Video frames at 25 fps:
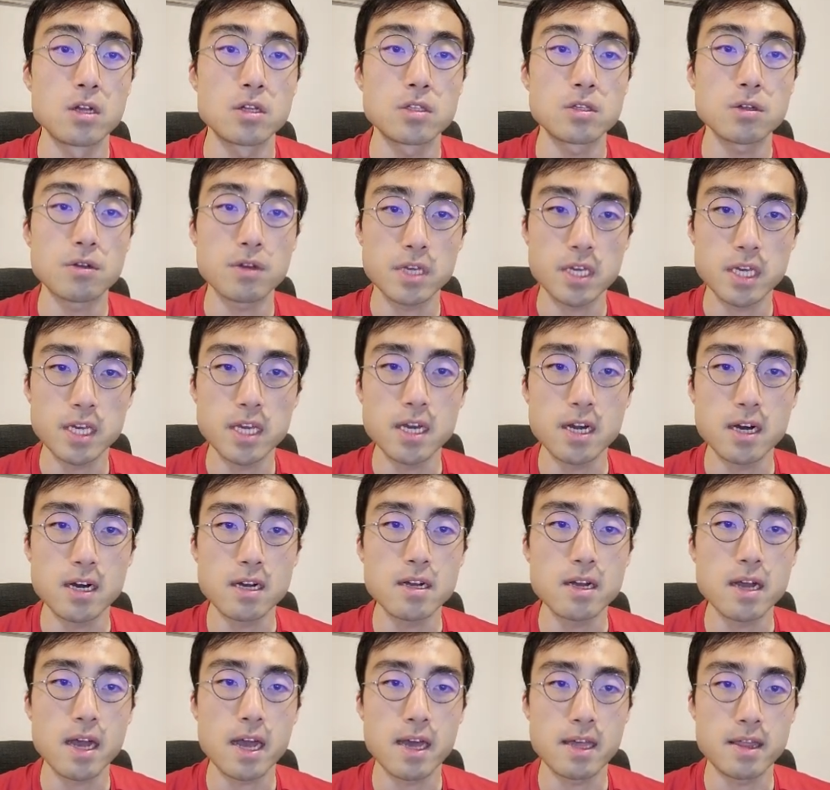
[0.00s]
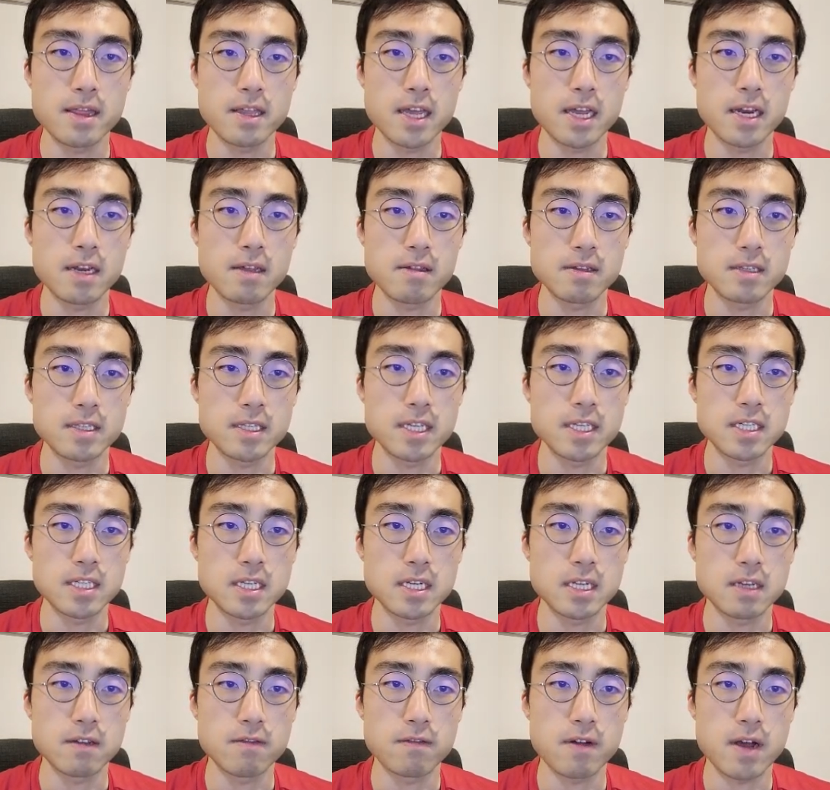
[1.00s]
So here at the end of the
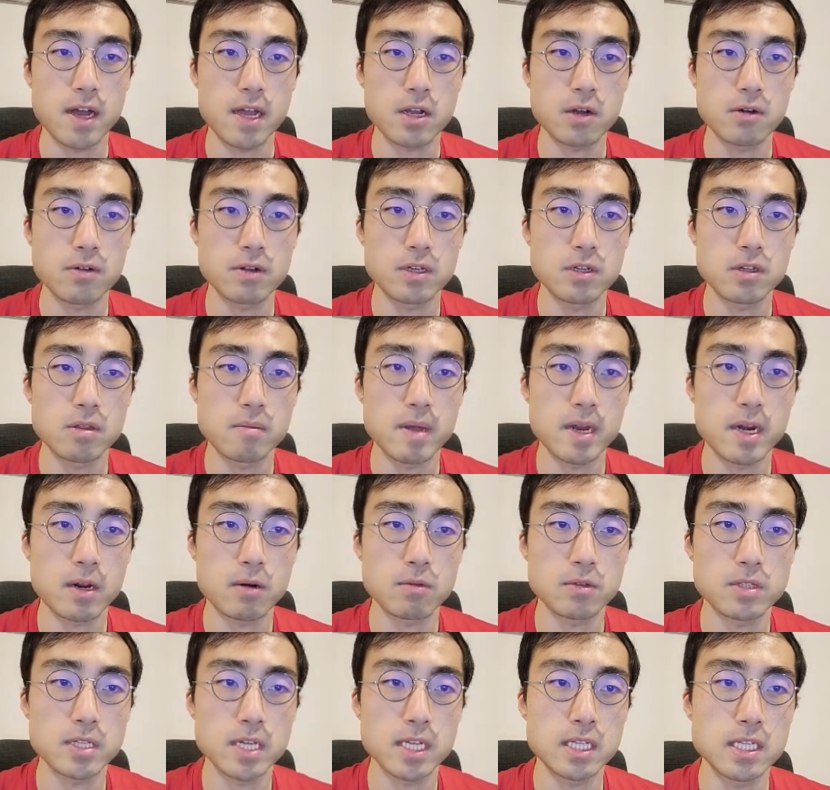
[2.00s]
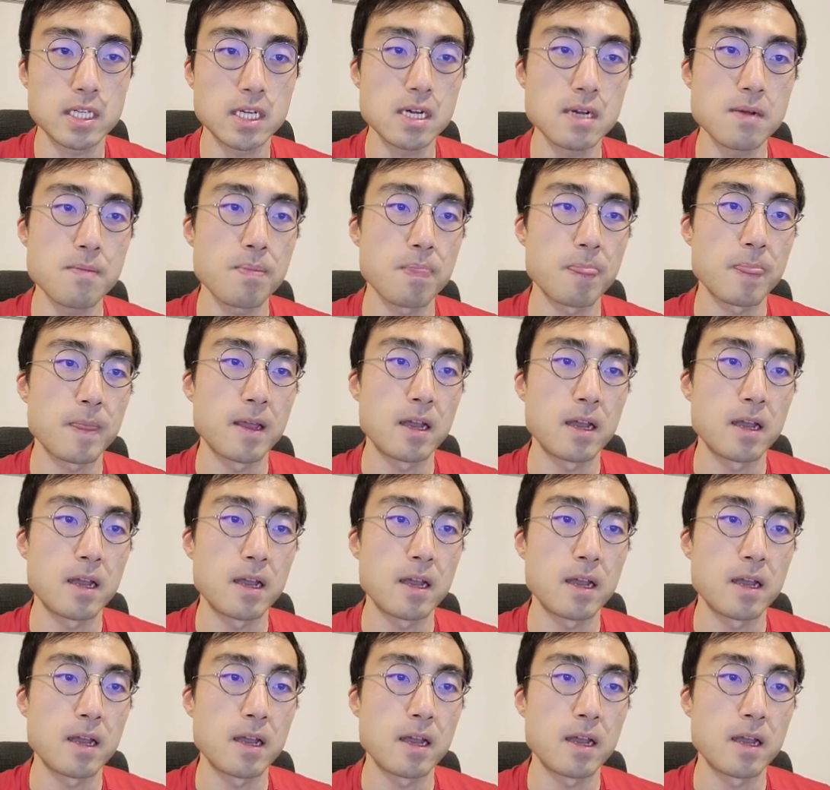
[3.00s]
season, if I go into the medical center,